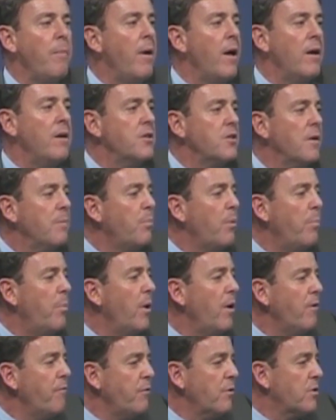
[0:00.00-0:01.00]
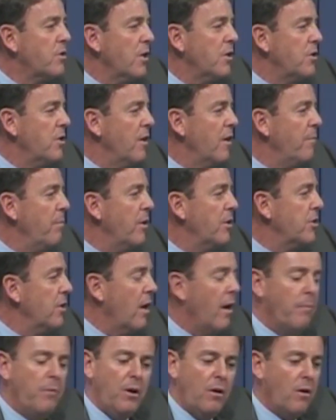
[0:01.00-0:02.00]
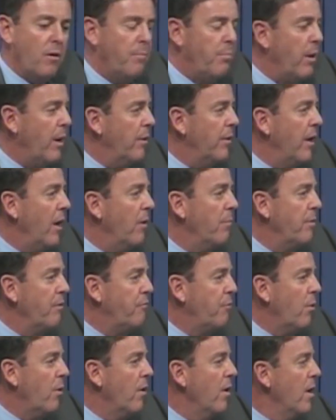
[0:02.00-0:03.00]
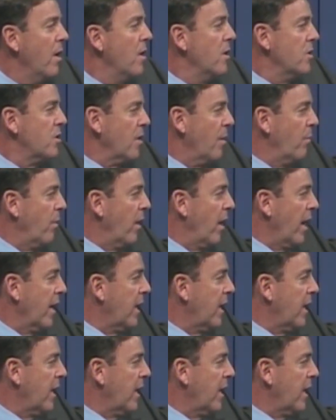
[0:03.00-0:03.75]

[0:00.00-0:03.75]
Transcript: man is unprepared for such an admission. I'm not going to bow down before someone I